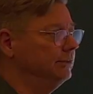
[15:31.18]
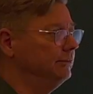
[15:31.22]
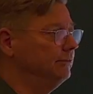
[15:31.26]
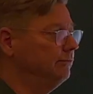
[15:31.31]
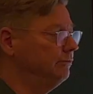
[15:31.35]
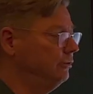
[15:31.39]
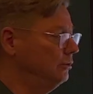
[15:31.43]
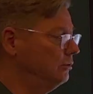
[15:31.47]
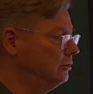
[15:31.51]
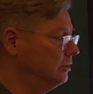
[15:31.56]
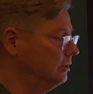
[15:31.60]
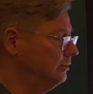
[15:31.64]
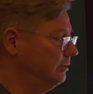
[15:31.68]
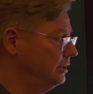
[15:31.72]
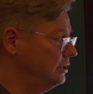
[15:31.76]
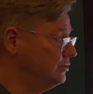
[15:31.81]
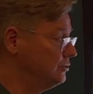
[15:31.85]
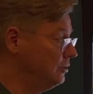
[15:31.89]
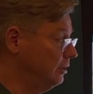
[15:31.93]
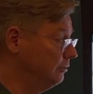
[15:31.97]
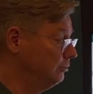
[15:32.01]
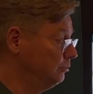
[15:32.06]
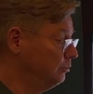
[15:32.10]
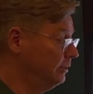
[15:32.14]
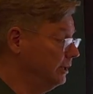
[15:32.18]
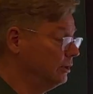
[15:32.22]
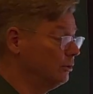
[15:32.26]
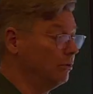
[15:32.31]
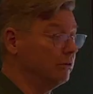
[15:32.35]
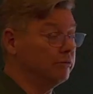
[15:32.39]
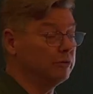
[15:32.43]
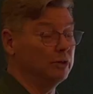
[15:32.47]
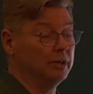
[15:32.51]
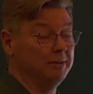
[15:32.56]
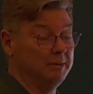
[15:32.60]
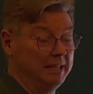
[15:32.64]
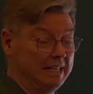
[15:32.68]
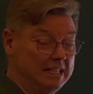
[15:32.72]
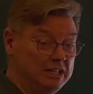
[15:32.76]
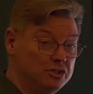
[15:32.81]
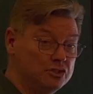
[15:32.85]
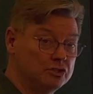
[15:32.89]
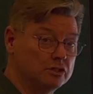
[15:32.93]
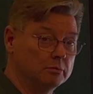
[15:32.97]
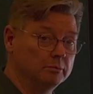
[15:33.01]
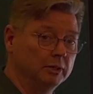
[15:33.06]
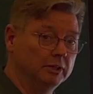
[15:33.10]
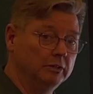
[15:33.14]
for a software or for an
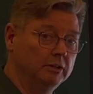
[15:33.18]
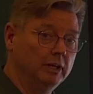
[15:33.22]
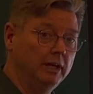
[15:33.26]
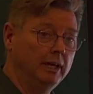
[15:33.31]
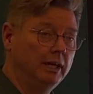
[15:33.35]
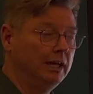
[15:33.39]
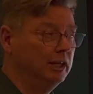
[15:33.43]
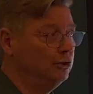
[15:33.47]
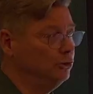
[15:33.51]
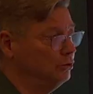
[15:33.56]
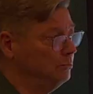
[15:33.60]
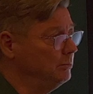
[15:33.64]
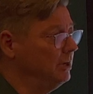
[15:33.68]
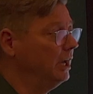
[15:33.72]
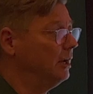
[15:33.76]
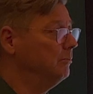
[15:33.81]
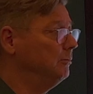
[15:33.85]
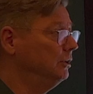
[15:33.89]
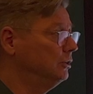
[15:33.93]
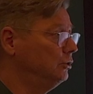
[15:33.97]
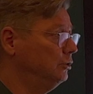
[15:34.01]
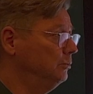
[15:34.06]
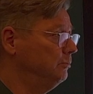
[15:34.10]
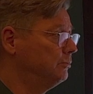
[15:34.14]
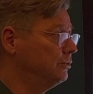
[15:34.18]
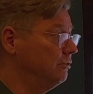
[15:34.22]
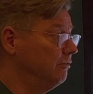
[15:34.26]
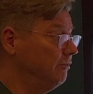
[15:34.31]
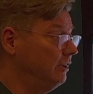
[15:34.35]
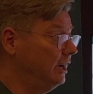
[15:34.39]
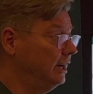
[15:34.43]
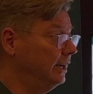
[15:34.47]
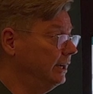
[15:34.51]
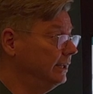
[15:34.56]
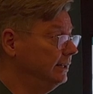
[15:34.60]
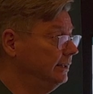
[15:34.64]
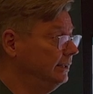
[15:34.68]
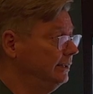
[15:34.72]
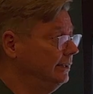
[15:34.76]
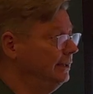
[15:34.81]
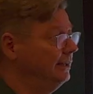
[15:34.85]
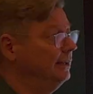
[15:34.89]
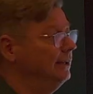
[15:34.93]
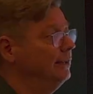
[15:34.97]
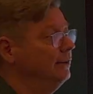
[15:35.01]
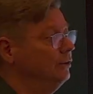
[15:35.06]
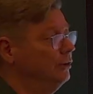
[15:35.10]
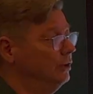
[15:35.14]
instrument to be able to provide
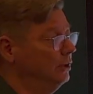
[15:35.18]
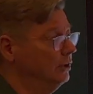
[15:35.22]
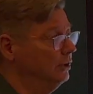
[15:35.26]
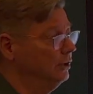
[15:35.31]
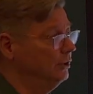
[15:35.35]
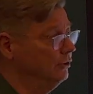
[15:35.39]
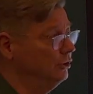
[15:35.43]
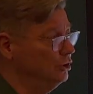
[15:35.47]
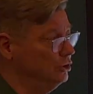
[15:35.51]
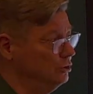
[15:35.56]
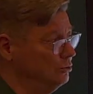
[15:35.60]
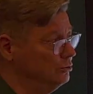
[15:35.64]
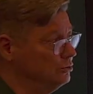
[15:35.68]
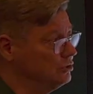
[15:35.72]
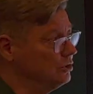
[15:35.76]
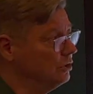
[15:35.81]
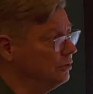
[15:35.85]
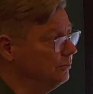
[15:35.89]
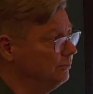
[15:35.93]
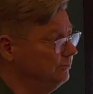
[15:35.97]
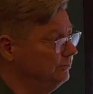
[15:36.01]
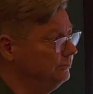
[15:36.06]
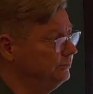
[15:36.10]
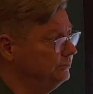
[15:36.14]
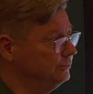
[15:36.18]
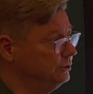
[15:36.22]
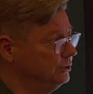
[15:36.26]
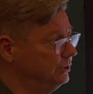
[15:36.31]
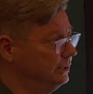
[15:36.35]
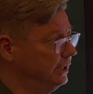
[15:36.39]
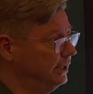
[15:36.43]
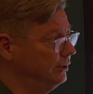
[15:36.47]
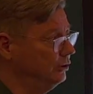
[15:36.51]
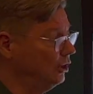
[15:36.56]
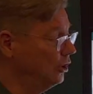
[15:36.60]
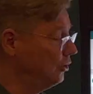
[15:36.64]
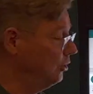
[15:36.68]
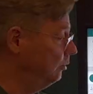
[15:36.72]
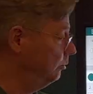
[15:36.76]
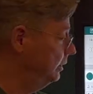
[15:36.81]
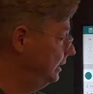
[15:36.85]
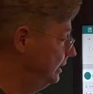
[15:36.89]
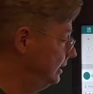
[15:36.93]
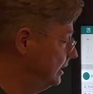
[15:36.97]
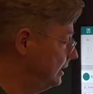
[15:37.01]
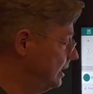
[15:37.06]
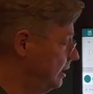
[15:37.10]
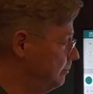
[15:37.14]
mm -hmm. the, the user. Not
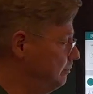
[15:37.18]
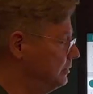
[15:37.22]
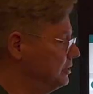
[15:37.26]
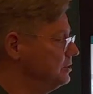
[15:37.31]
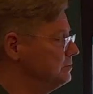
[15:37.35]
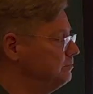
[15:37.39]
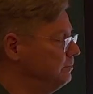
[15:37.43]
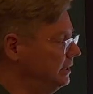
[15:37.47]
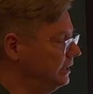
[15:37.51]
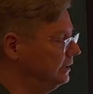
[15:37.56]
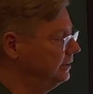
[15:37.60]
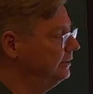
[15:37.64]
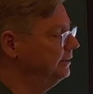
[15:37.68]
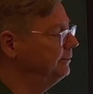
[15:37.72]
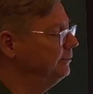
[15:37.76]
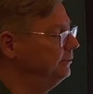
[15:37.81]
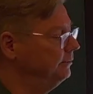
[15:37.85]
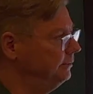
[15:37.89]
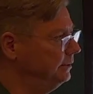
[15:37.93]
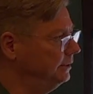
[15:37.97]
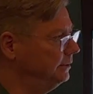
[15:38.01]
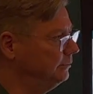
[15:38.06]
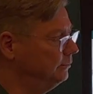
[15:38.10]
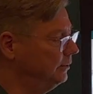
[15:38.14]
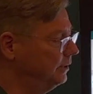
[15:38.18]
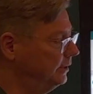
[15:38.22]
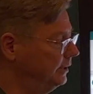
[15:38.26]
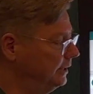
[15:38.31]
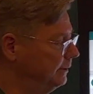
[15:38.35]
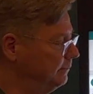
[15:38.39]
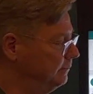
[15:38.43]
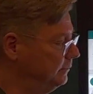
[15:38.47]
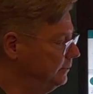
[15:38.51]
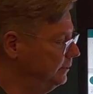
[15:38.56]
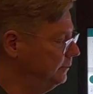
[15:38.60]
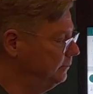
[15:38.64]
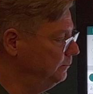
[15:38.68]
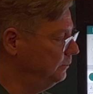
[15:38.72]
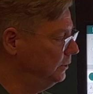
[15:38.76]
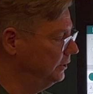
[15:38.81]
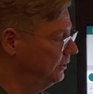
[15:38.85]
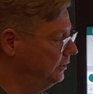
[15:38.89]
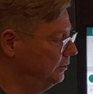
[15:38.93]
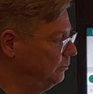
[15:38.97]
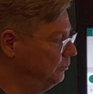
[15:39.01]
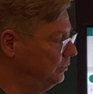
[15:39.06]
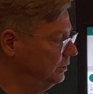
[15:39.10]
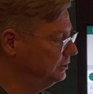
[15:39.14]
only the numbers, but what, what
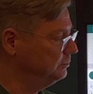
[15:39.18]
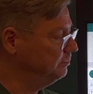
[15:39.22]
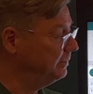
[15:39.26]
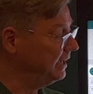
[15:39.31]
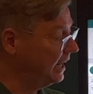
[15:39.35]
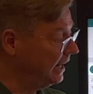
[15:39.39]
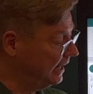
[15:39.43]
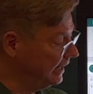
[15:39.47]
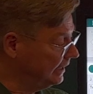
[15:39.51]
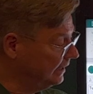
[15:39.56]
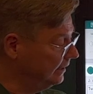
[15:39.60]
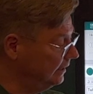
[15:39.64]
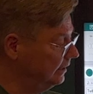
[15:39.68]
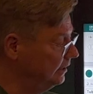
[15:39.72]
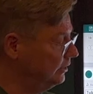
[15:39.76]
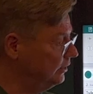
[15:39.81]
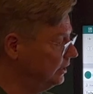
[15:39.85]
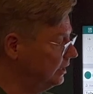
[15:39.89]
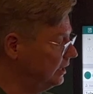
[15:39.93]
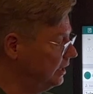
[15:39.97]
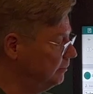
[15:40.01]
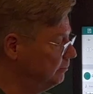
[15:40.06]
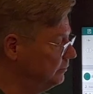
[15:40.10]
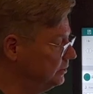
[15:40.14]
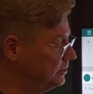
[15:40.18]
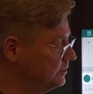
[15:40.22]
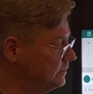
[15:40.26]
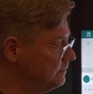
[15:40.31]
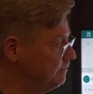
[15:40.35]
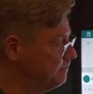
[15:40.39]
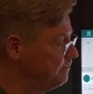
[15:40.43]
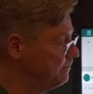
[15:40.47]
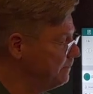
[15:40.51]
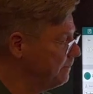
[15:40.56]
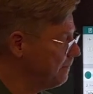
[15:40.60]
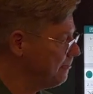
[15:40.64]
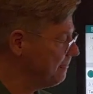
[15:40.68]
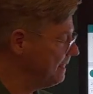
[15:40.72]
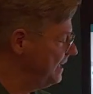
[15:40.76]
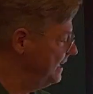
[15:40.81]
what's behind the numbers. Mm -hmm.